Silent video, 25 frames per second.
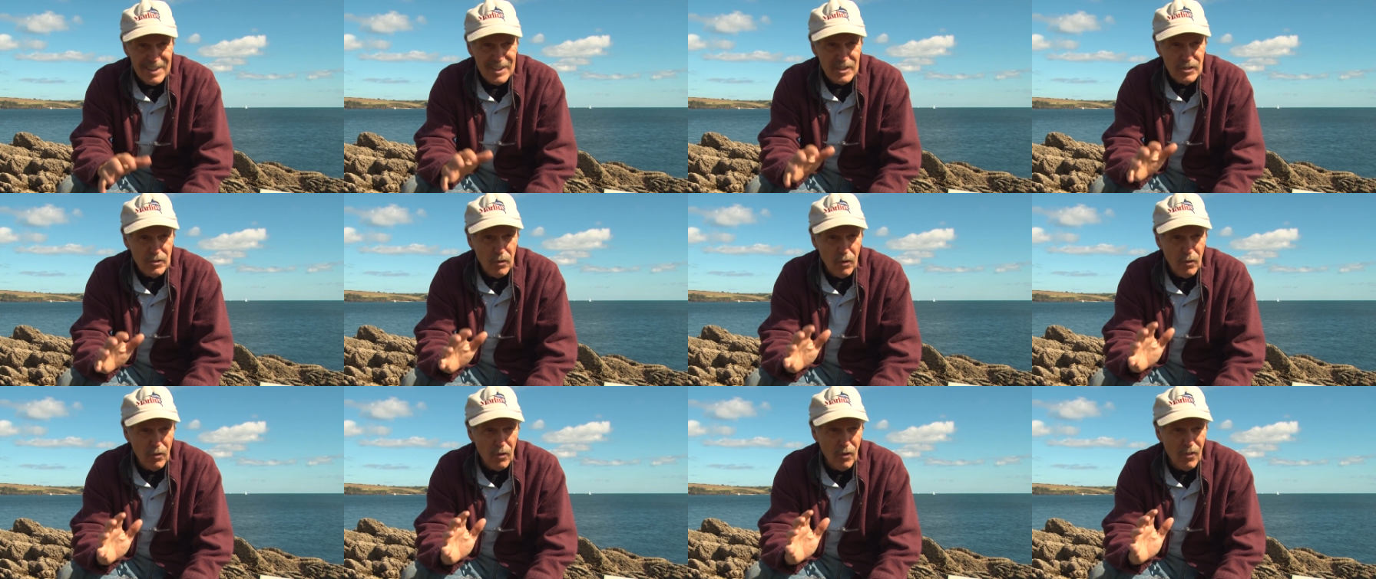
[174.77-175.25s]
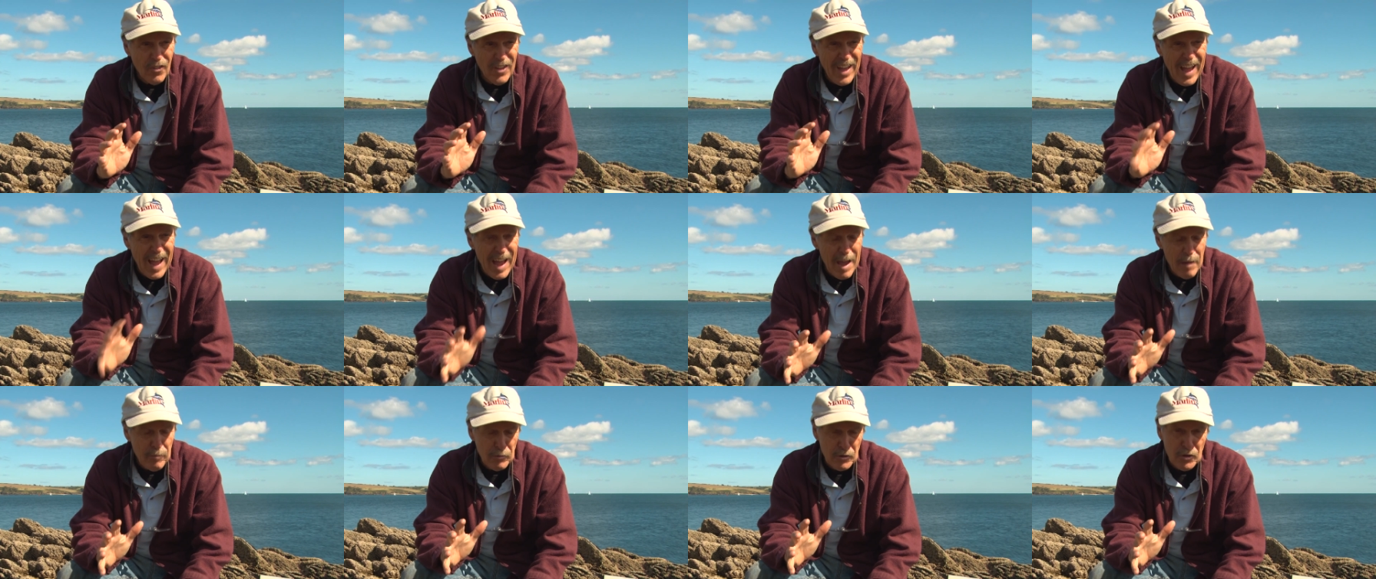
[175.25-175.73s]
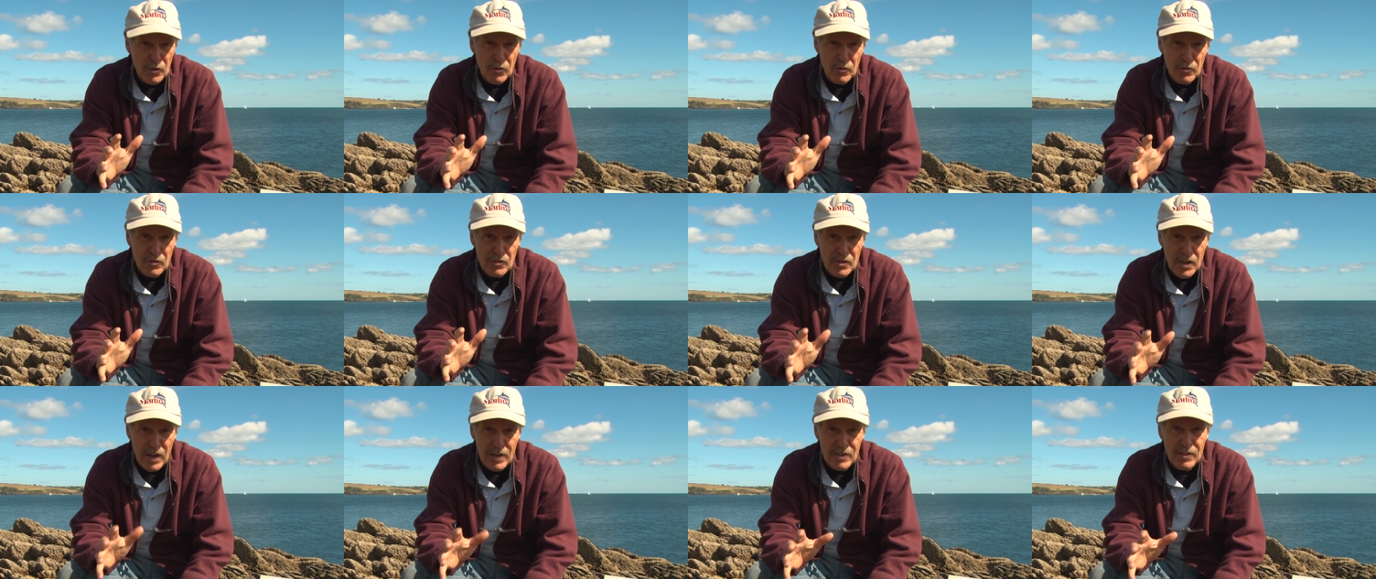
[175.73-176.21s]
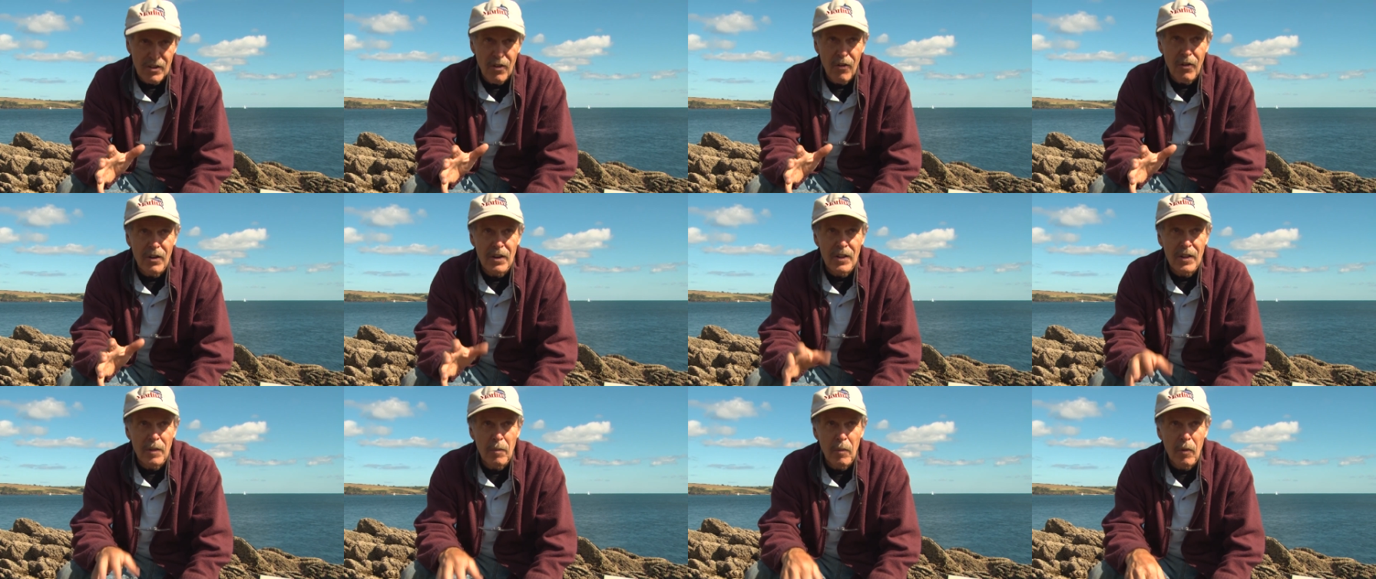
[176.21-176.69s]
So I've got the absolute dead
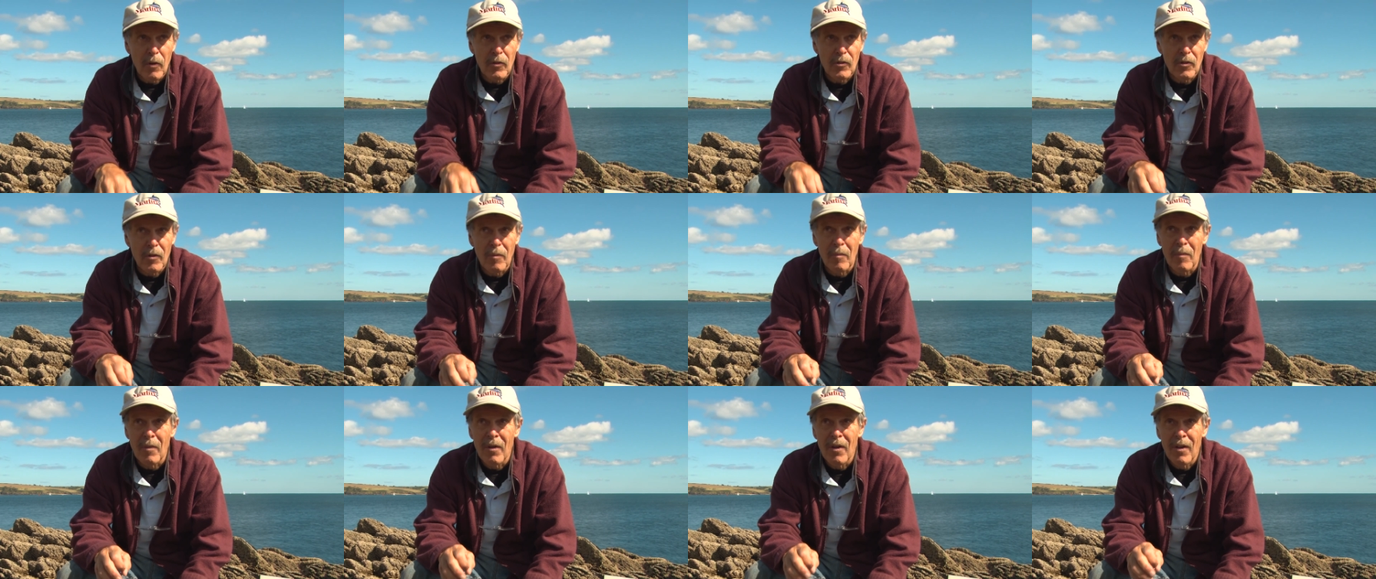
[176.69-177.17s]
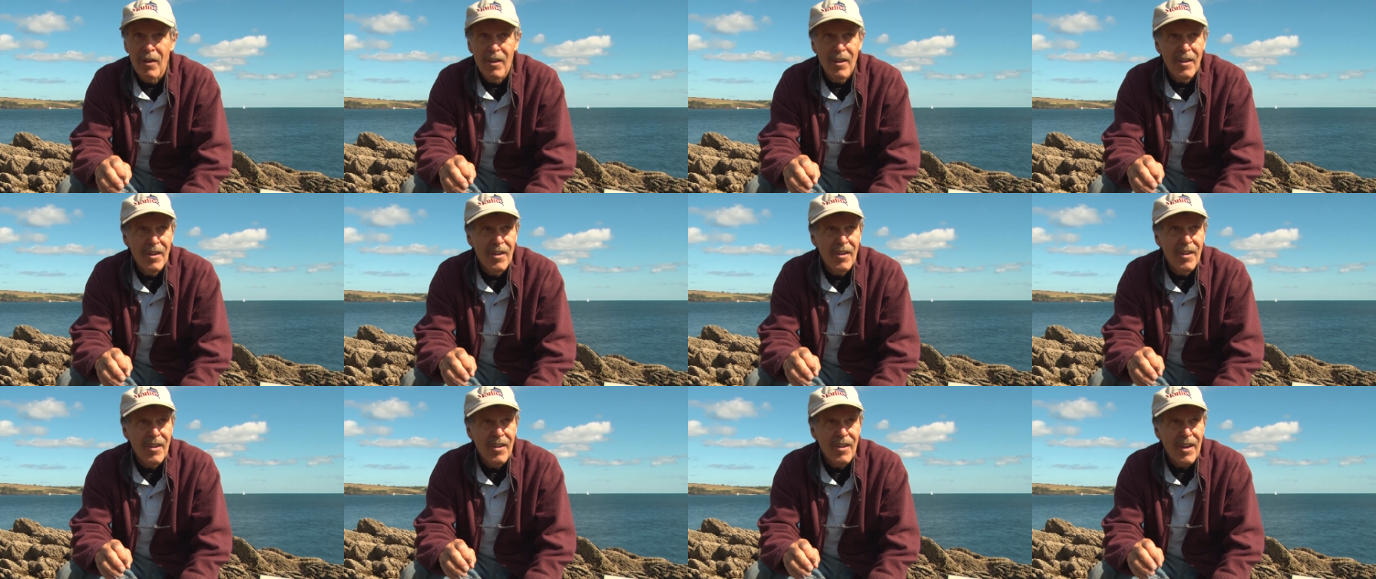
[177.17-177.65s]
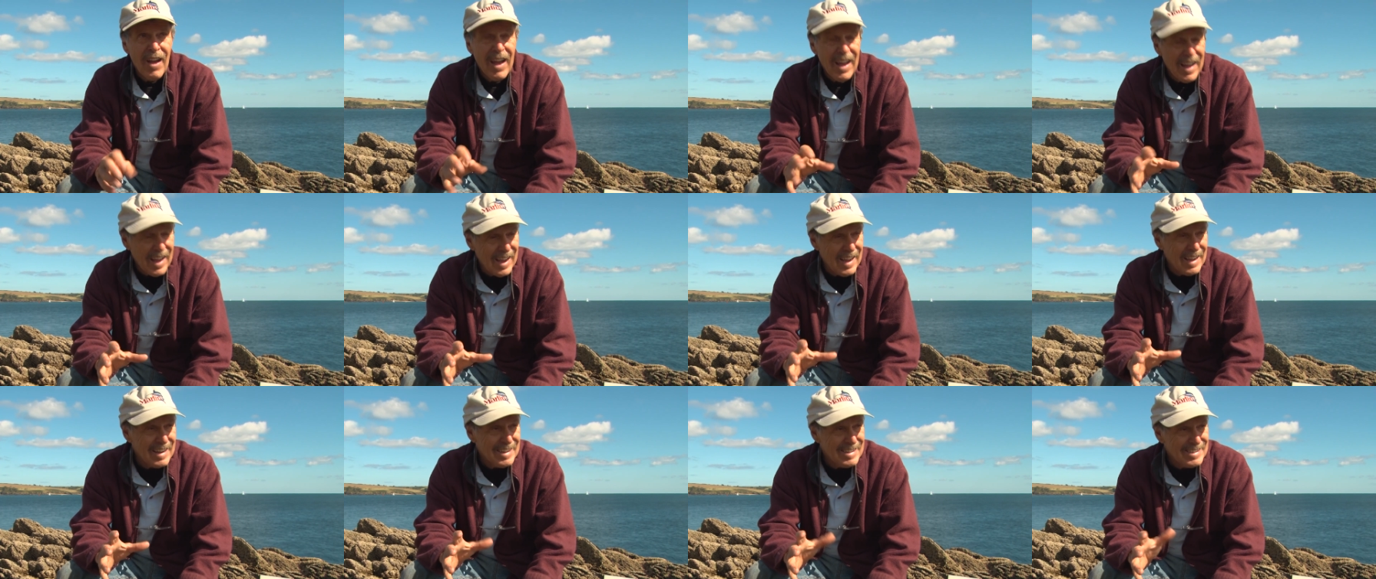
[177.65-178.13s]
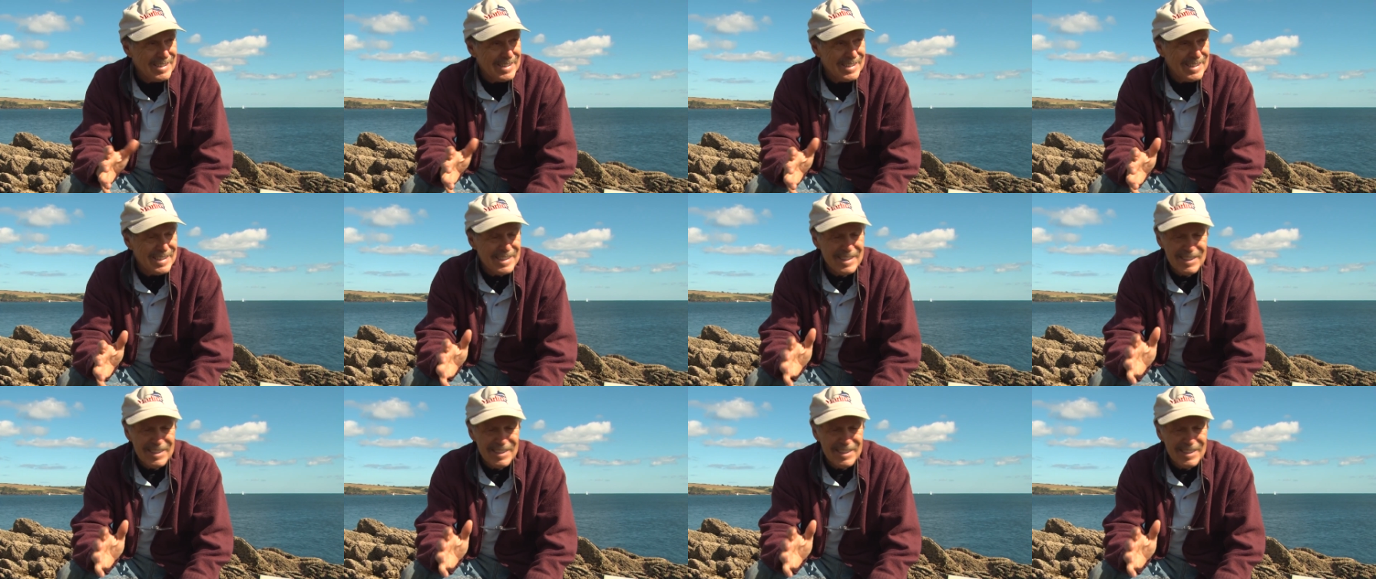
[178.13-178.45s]
tide at the bottom, and